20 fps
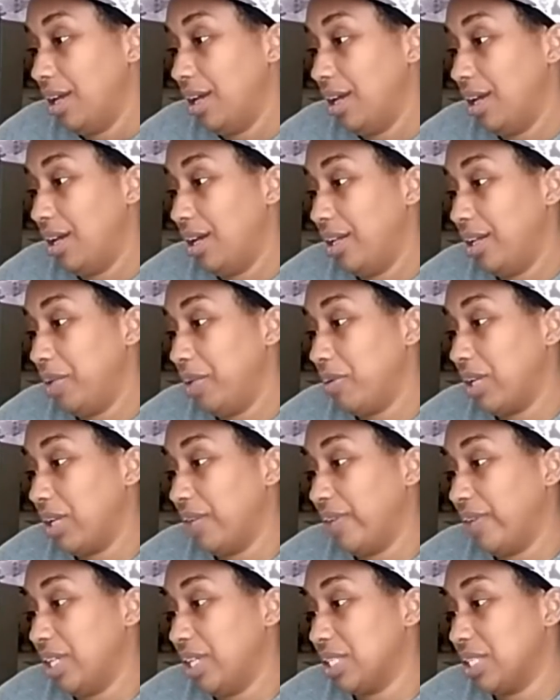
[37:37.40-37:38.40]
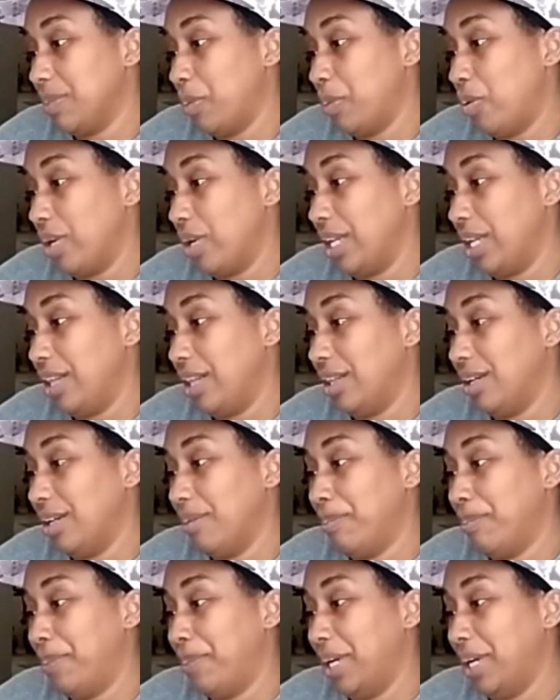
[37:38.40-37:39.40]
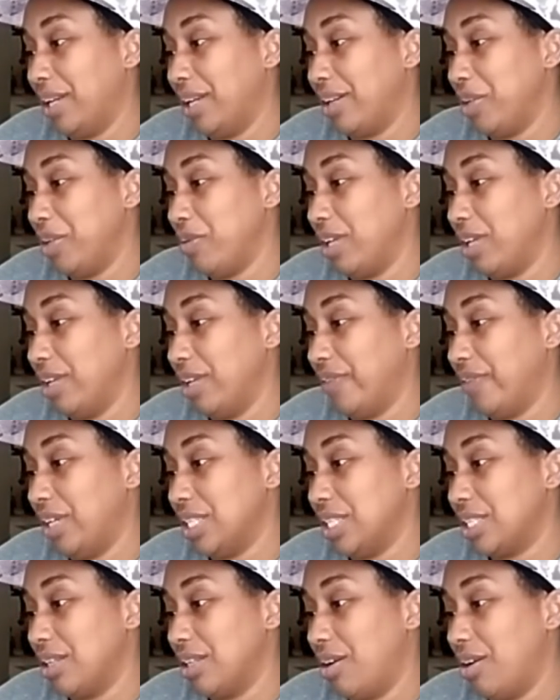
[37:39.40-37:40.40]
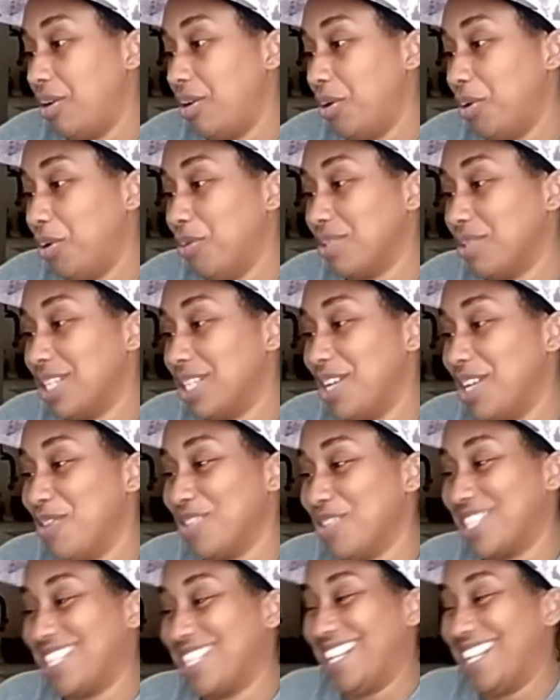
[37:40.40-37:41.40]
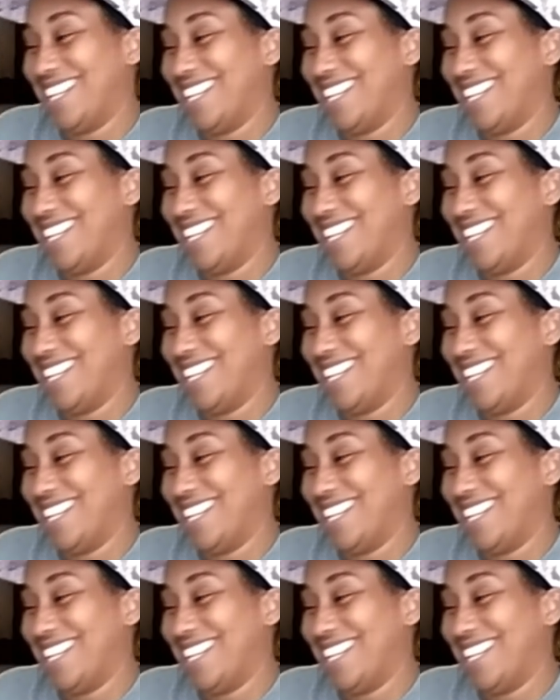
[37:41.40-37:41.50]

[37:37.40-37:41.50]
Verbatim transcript: Uh, you give us more than the butter. You give us the whole toast.